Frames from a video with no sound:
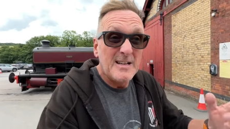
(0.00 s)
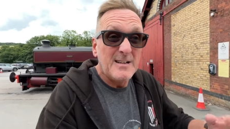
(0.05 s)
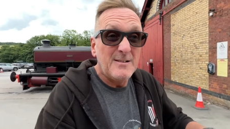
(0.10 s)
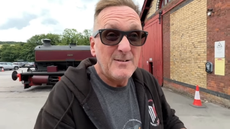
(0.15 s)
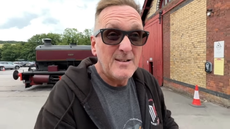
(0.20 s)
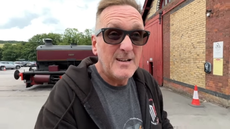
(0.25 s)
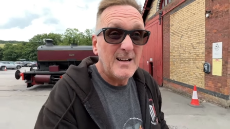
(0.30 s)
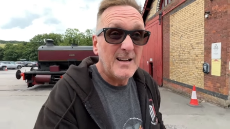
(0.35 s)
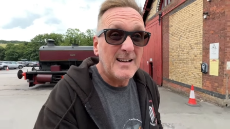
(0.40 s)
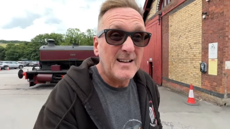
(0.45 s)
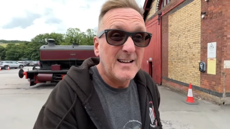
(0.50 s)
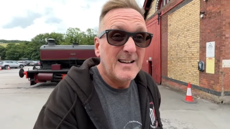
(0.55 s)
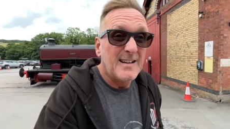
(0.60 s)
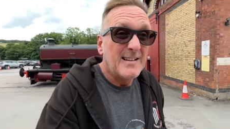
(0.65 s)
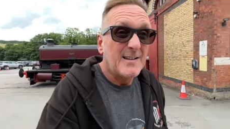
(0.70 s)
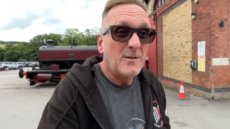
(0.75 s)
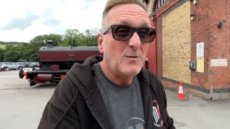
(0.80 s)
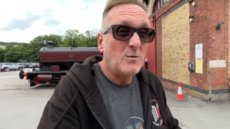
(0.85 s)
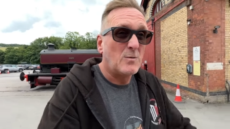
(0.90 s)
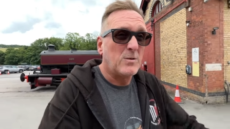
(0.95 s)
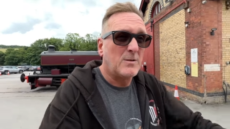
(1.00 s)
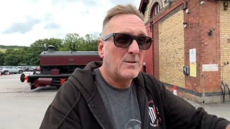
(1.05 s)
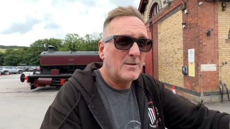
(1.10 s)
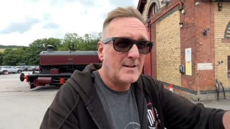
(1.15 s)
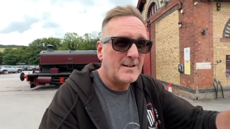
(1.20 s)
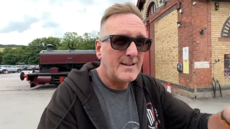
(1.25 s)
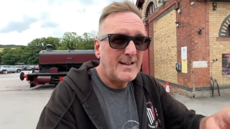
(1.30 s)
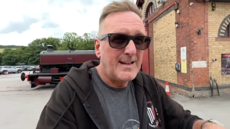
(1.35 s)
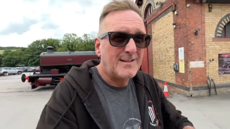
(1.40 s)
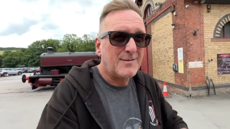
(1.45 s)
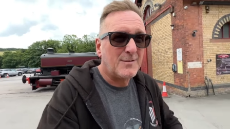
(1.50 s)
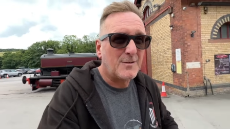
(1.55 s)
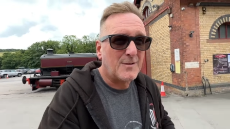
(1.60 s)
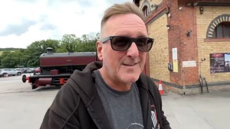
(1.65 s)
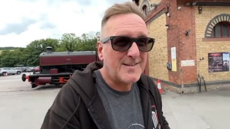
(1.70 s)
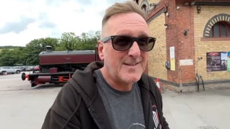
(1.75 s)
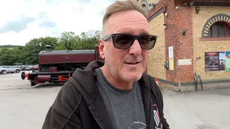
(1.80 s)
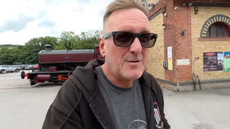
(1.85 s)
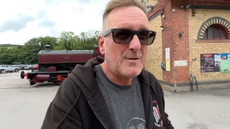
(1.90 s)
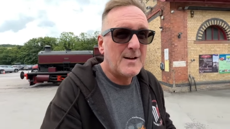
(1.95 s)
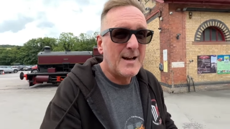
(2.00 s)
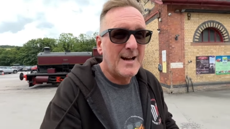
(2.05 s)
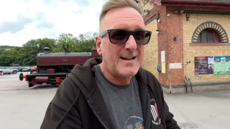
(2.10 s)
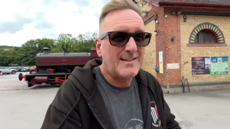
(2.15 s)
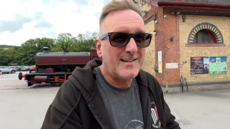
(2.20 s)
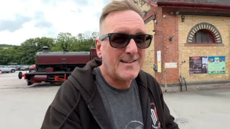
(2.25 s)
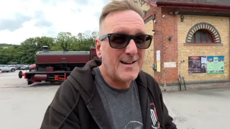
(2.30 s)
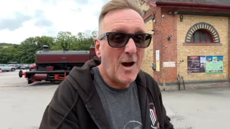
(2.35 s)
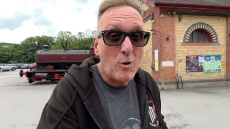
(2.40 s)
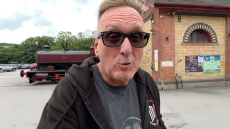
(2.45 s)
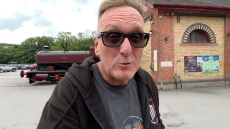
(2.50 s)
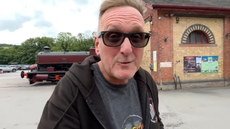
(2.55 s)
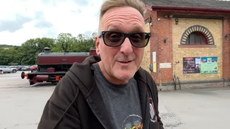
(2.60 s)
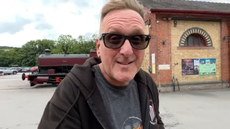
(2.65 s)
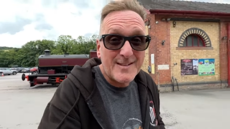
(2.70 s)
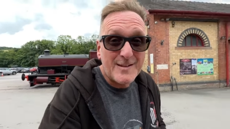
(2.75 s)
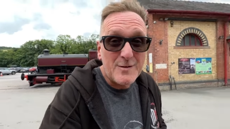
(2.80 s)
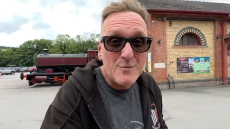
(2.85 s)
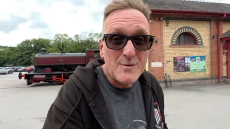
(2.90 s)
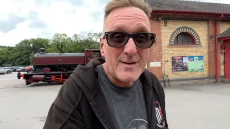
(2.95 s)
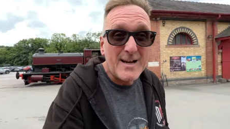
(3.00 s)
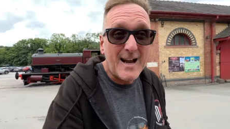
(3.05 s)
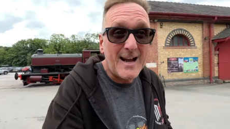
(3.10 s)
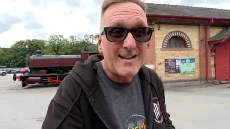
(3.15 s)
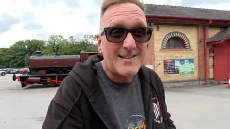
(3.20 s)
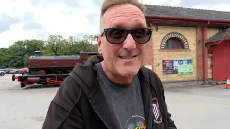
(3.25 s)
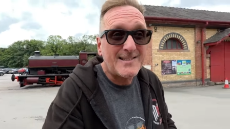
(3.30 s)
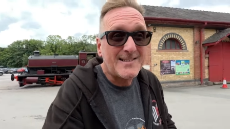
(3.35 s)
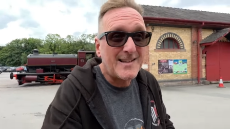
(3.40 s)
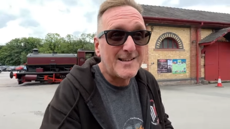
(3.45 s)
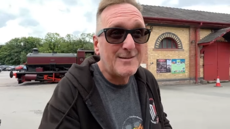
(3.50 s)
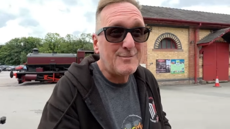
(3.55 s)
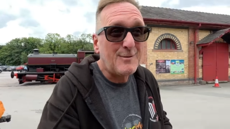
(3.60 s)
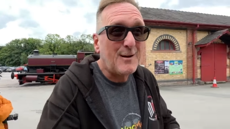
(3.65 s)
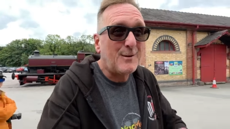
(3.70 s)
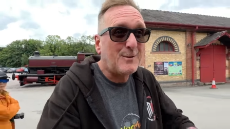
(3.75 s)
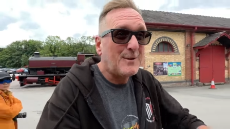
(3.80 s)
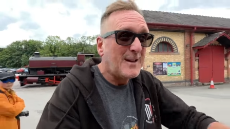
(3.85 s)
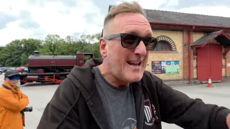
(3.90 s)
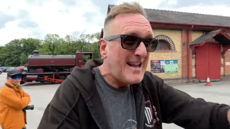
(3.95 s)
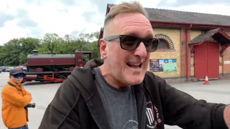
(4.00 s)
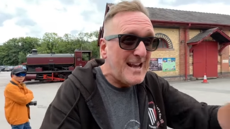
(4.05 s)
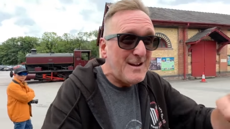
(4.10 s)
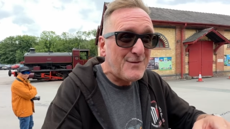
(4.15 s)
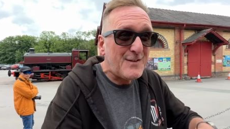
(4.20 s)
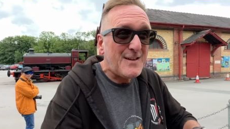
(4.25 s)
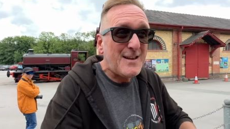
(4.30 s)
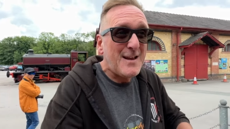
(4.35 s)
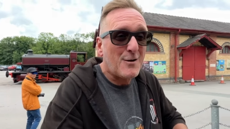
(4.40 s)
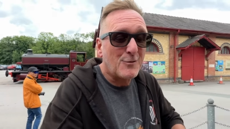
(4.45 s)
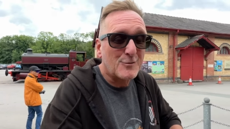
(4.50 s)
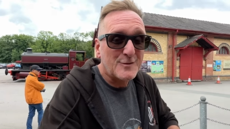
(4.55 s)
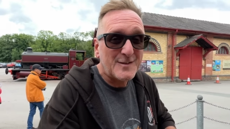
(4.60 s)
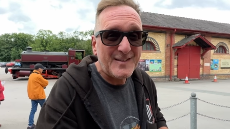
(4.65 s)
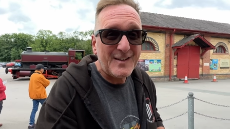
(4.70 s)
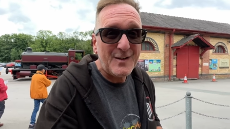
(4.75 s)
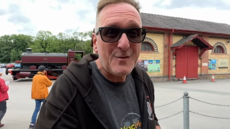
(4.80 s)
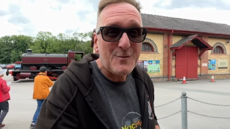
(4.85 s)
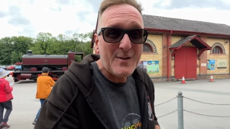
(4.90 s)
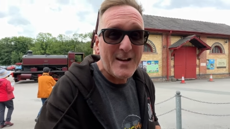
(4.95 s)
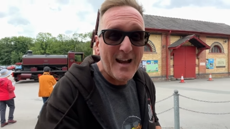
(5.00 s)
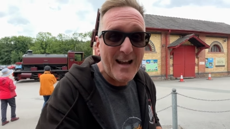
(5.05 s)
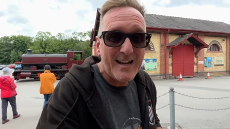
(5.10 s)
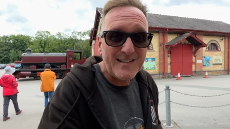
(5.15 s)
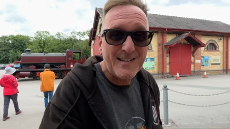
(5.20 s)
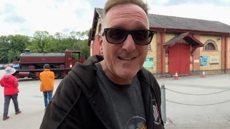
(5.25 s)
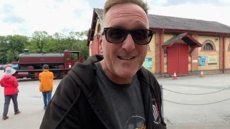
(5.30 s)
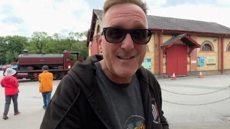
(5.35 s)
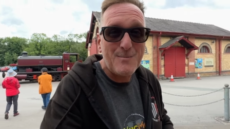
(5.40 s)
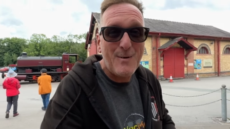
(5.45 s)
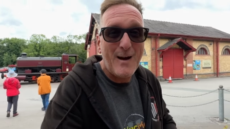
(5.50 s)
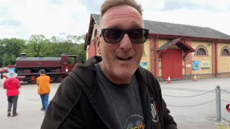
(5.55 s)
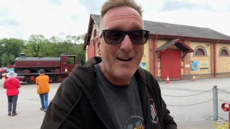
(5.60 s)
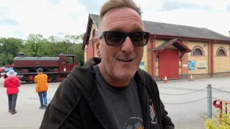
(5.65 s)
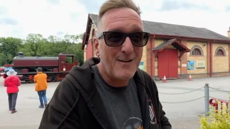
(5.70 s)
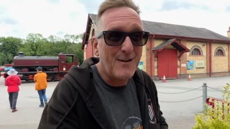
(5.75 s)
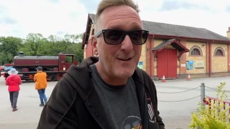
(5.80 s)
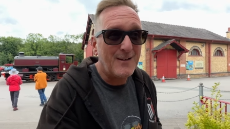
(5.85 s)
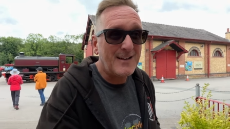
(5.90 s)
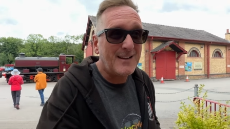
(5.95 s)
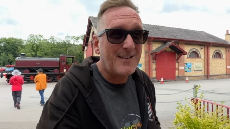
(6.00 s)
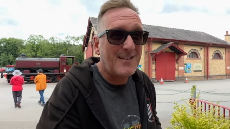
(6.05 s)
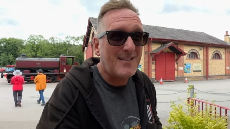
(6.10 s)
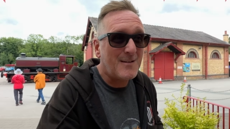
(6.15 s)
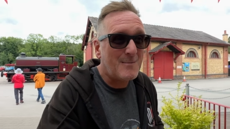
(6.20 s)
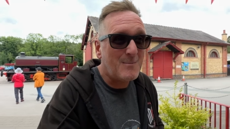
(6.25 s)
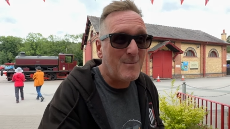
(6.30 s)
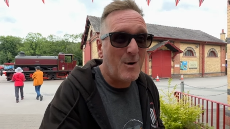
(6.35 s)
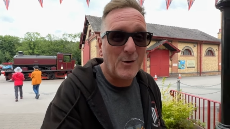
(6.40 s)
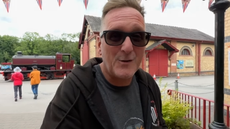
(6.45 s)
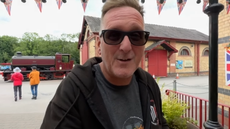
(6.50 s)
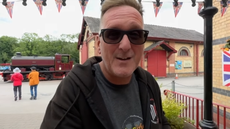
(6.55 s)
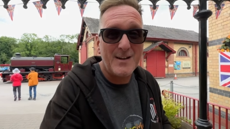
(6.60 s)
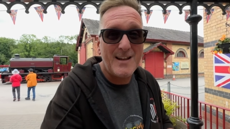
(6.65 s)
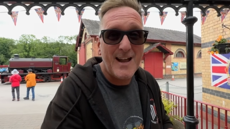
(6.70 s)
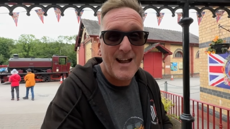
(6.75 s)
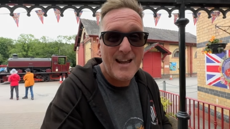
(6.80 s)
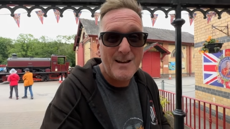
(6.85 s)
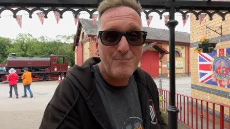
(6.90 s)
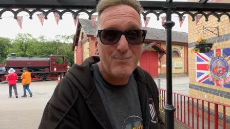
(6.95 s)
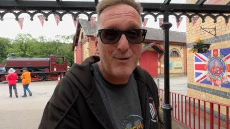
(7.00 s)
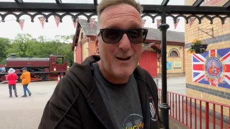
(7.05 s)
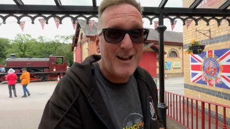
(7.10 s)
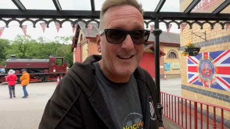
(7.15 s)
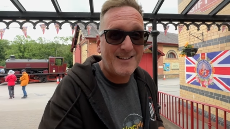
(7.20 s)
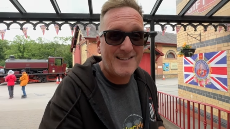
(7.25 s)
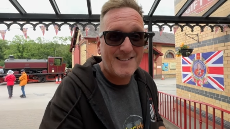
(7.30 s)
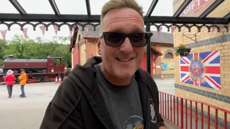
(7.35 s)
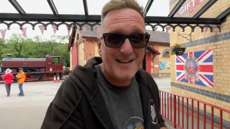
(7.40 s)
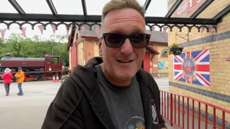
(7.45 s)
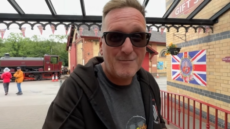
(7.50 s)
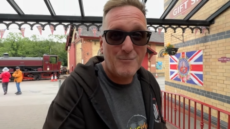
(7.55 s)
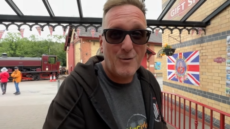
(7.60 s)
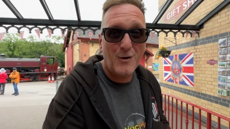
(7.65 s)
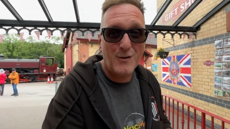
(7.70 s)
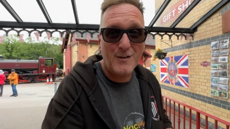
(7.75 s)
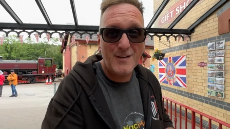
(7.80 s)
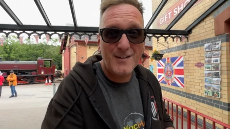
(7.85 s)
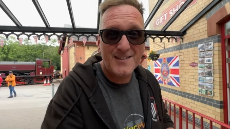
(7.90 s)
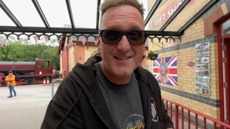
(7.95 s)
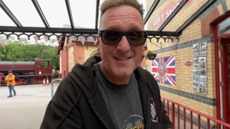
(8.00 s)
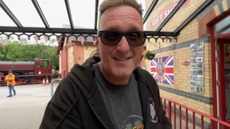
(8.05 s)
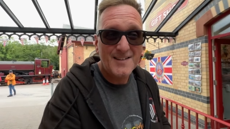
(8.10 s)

Right, oh, look at this, we've got suitcases, old suitcases as well. Even the old suitcases are better, aren't they, than the modern day plastic ones?